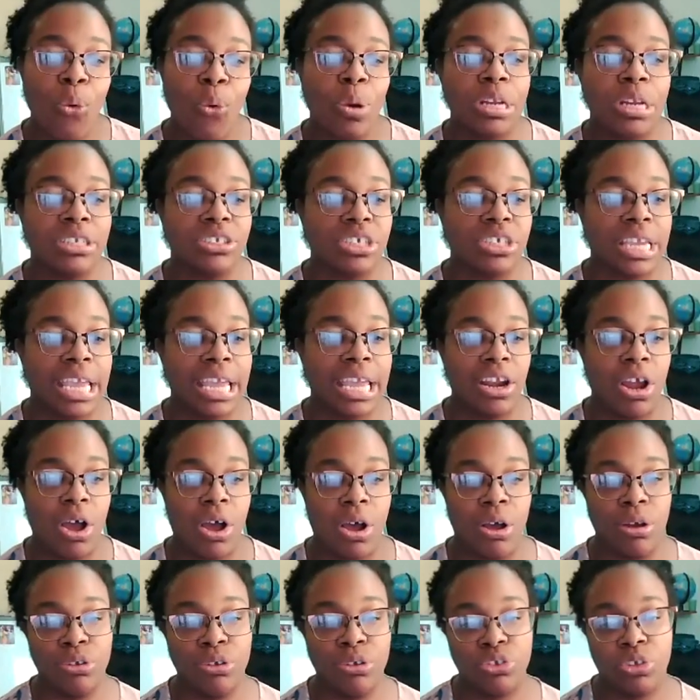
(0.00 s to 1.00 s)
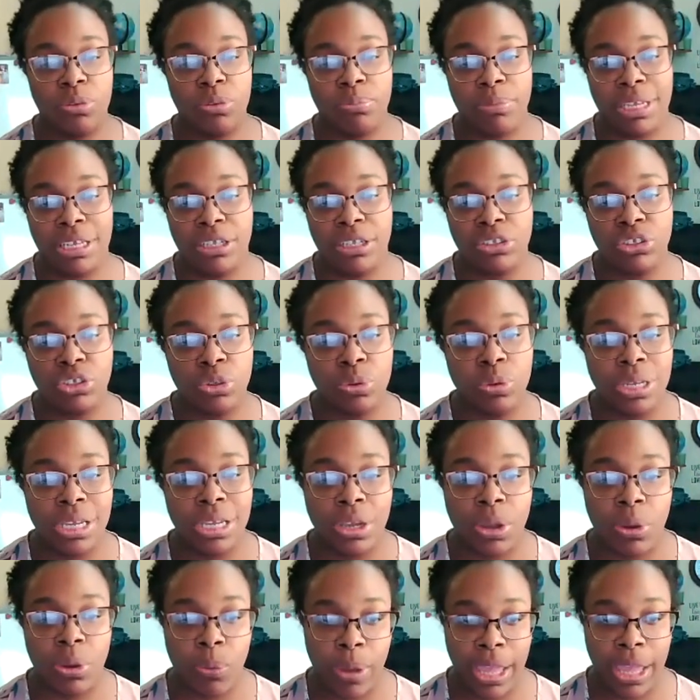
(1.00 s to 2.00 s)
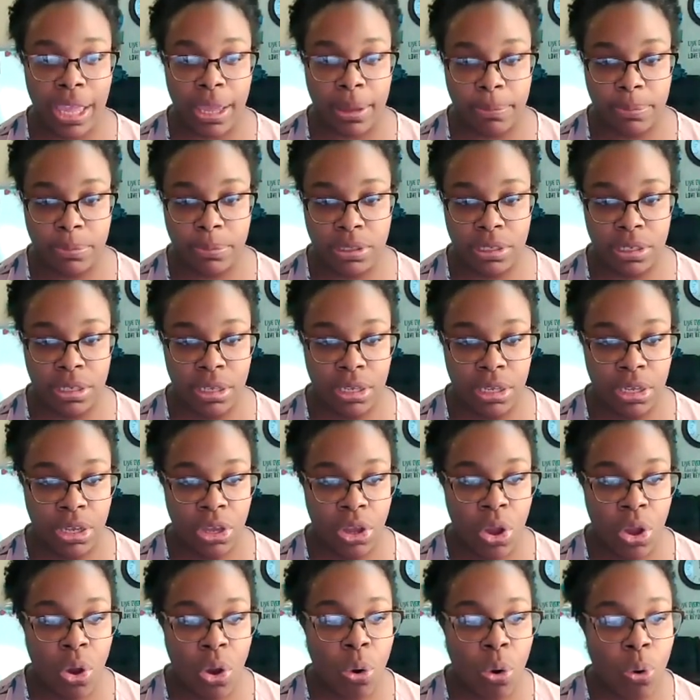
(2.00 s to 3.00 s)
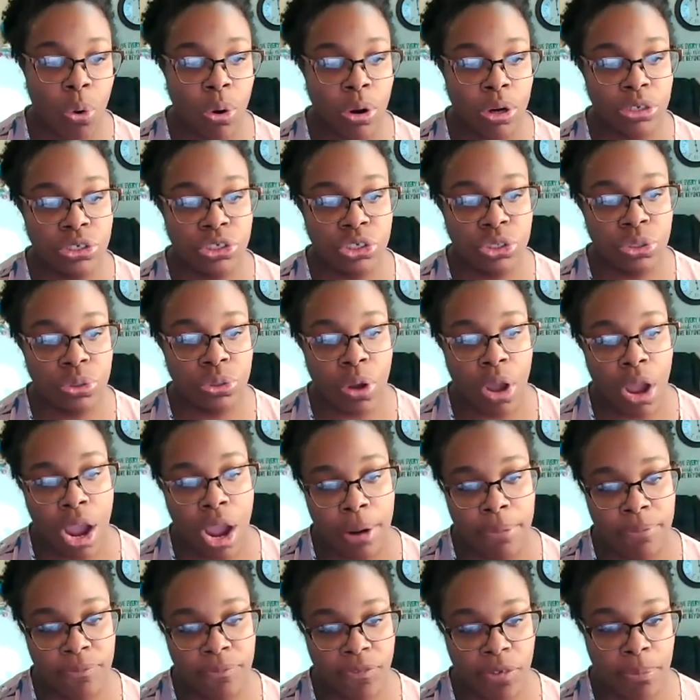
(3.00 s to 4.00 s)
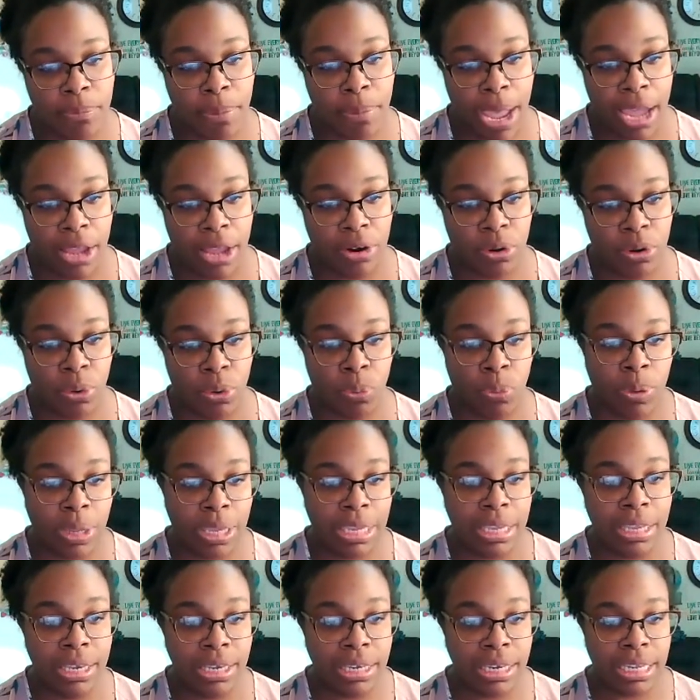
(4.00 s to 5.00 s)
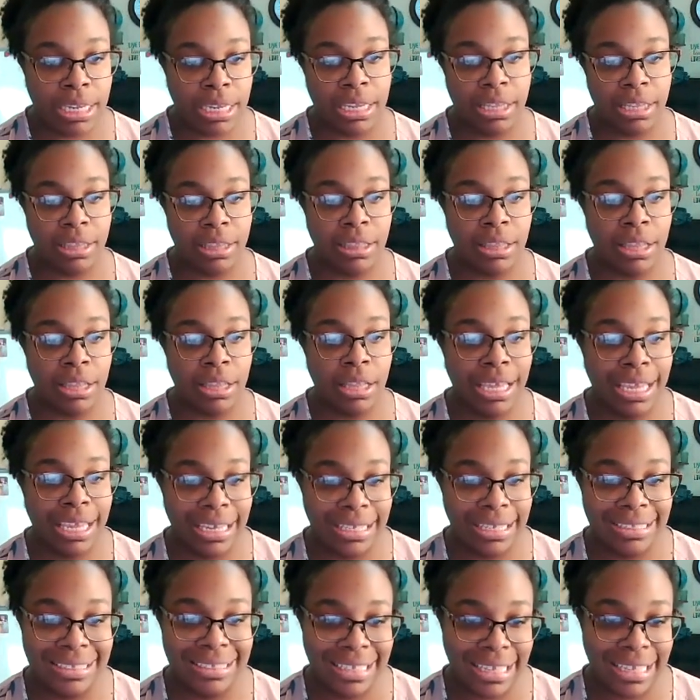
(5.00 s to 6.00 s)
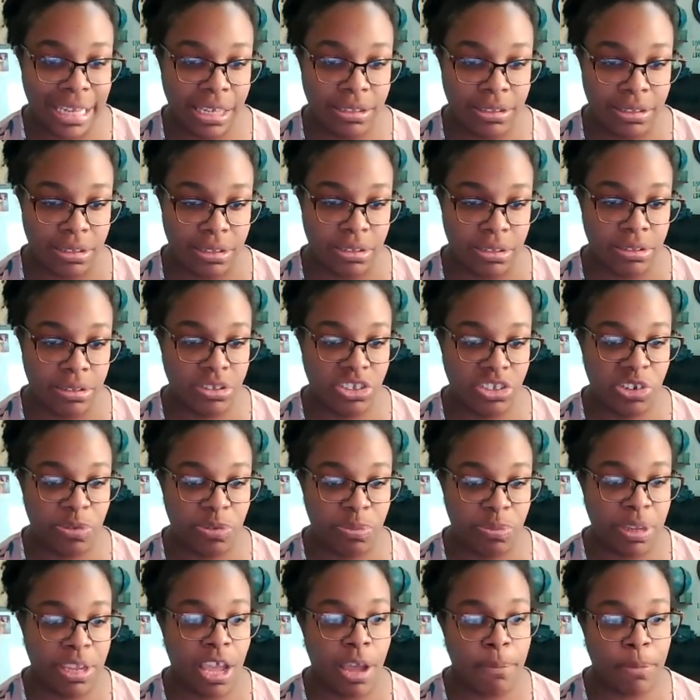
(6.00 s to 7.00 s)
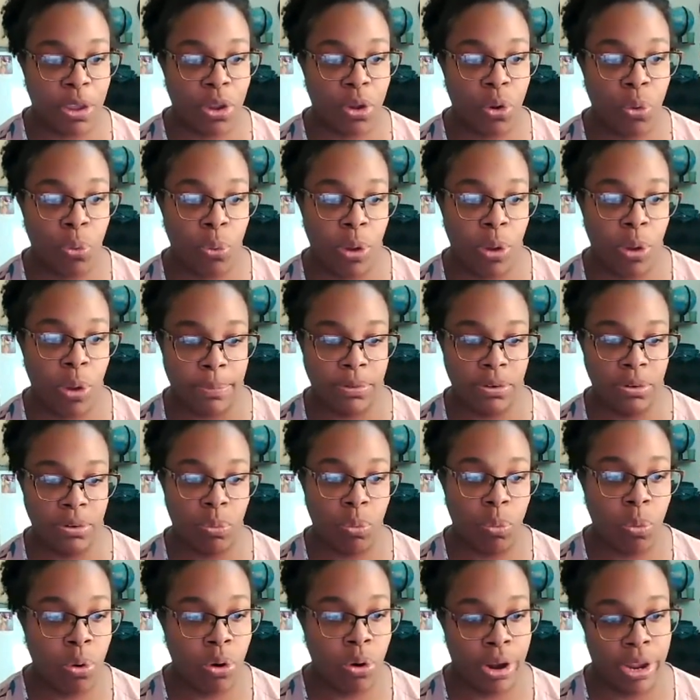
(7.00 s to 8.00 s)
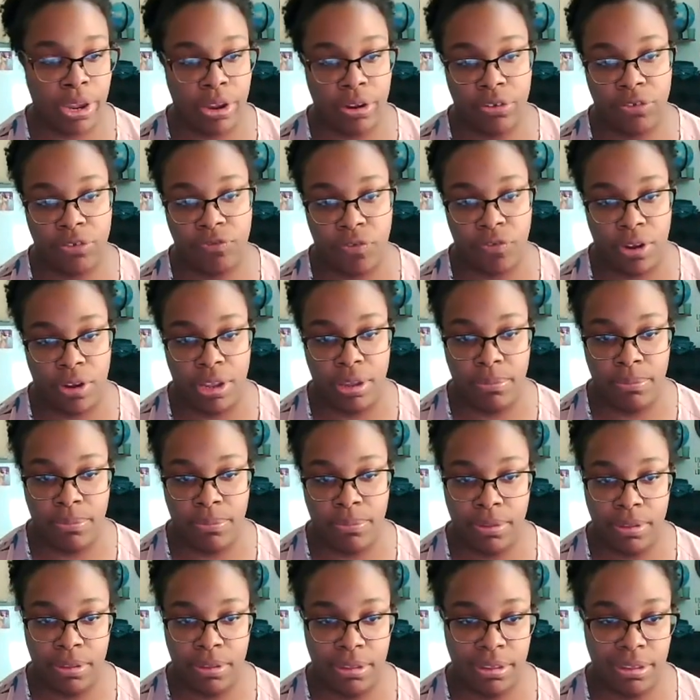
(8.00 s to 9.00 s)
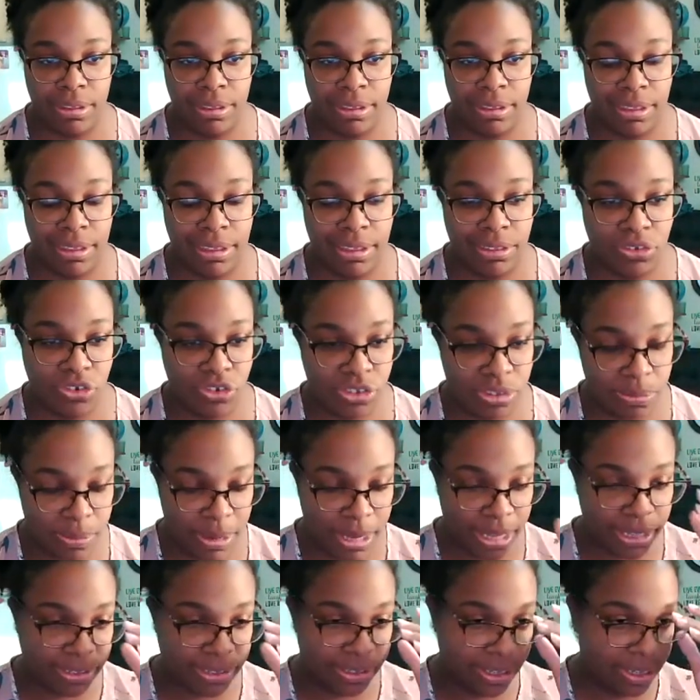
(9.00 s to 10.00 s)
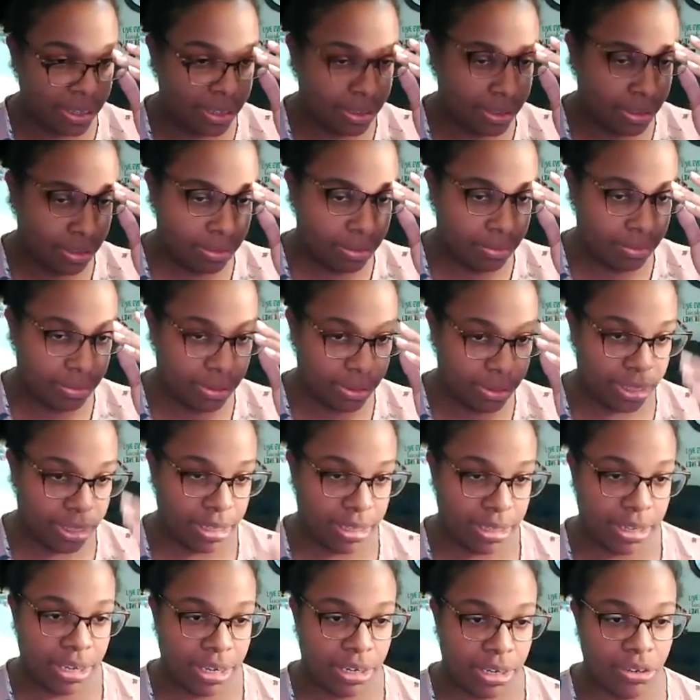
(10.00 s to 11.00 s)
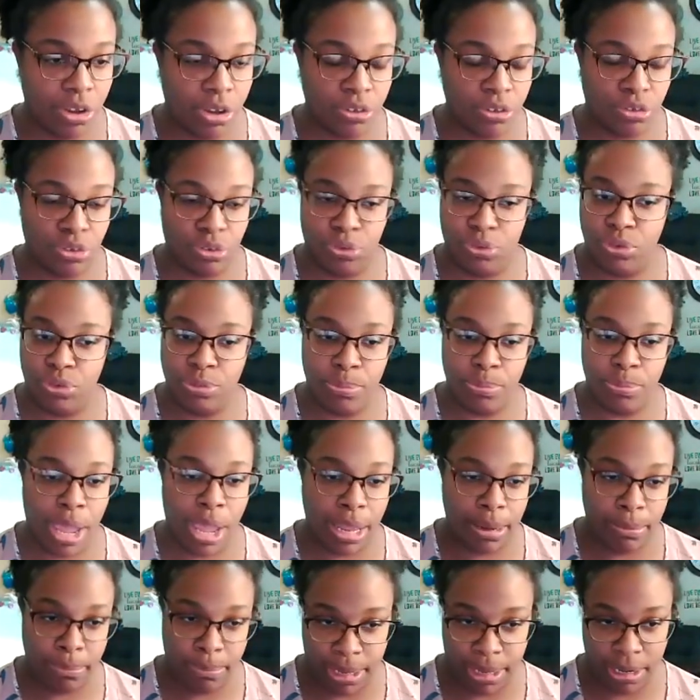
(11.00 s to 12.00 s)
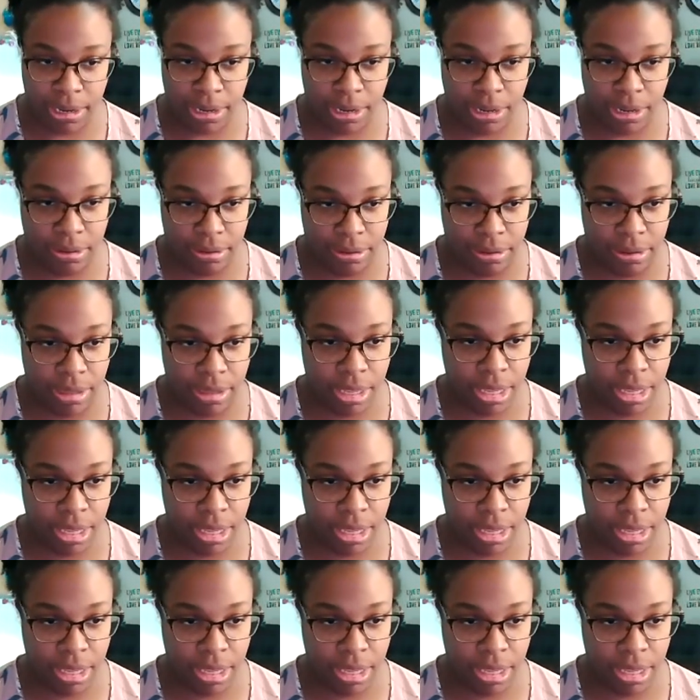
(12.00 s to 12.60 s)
Which can also mean to equip, or to arm for battle. We need his kisses to become equipped warriors for him. It's just amazing. And also is mind bending.